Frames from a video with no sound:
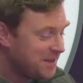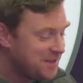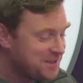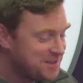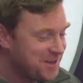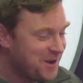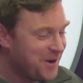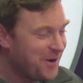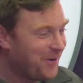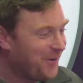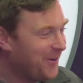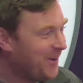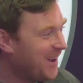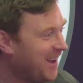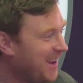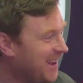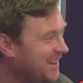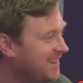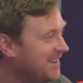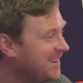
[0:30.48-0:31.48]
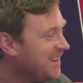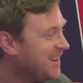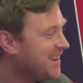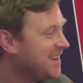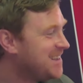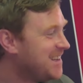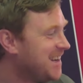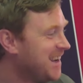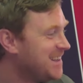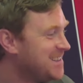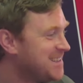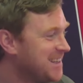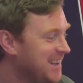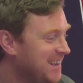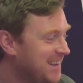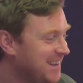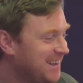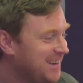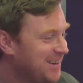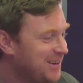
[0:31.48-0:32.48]
So she has
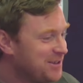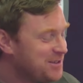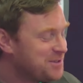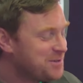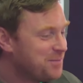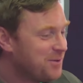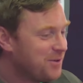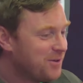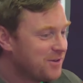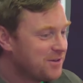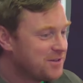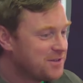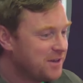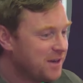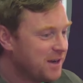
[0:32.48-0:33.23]
a lot of supporters